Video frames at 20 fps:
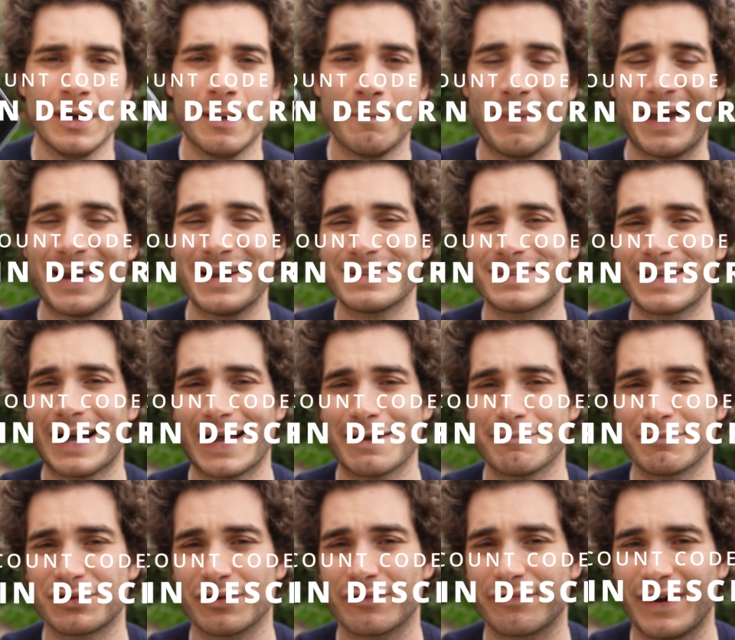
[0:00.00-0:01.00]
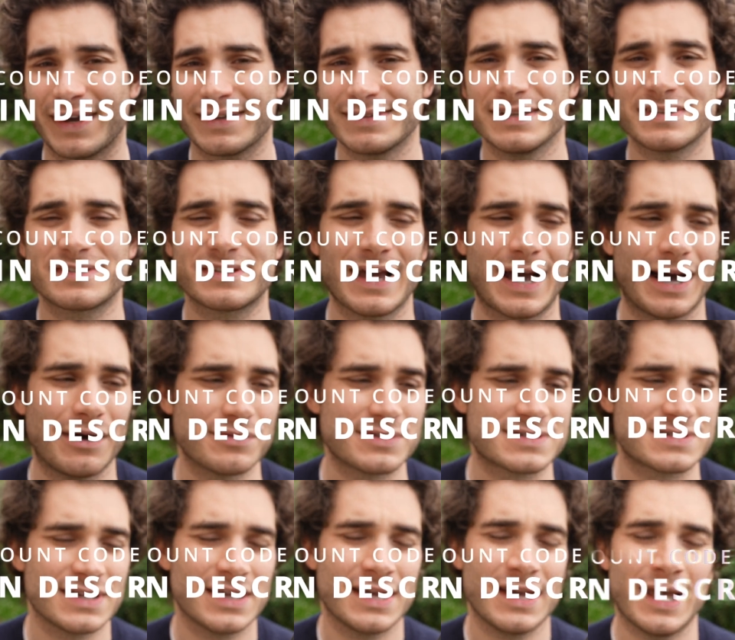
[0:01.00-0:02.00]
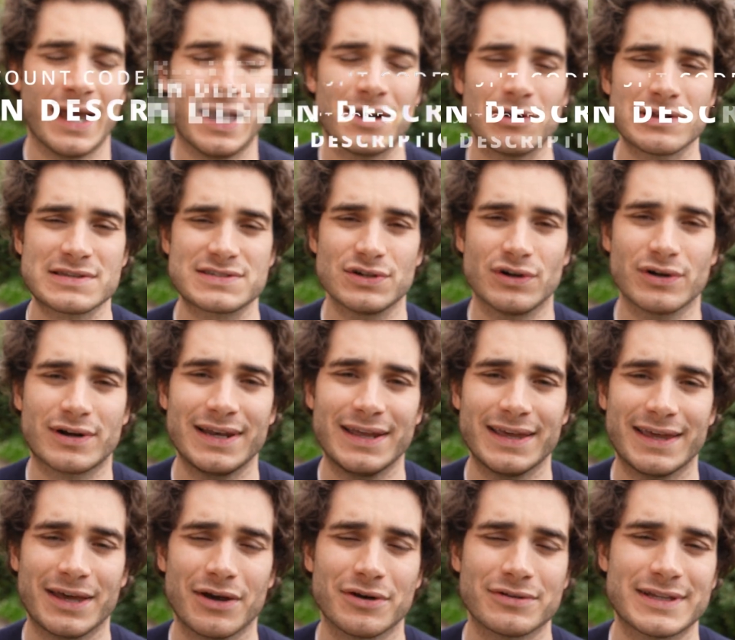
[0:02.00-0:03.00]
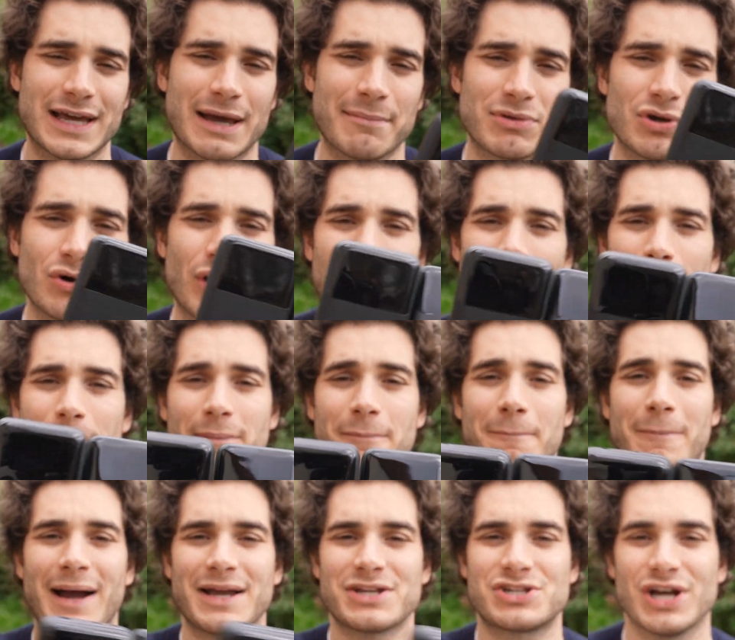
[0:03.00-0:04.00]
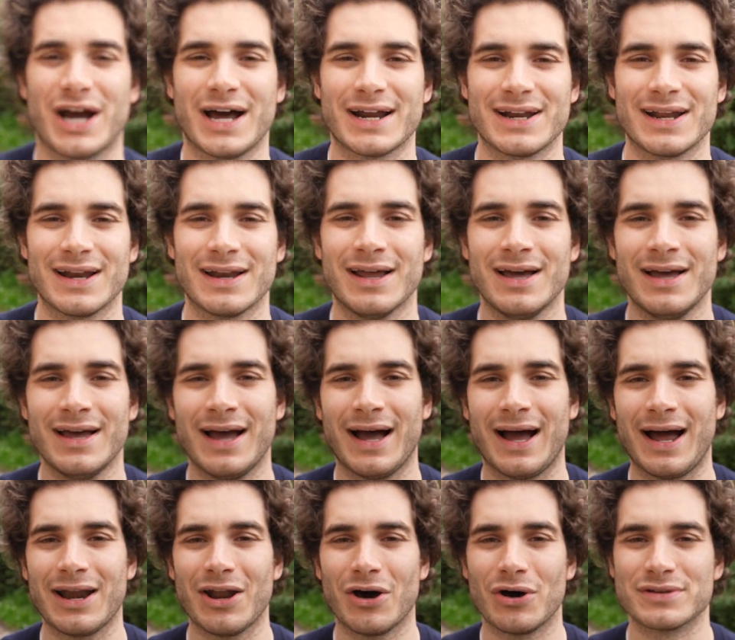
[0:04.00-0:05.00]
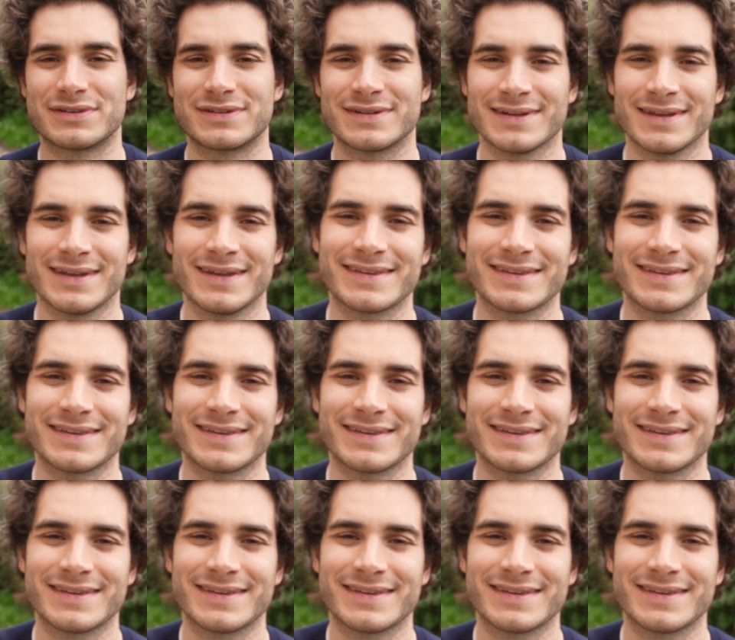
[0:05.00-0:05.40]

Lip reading: Many times you find discounts, and also clicking on them, you help my channel a lot.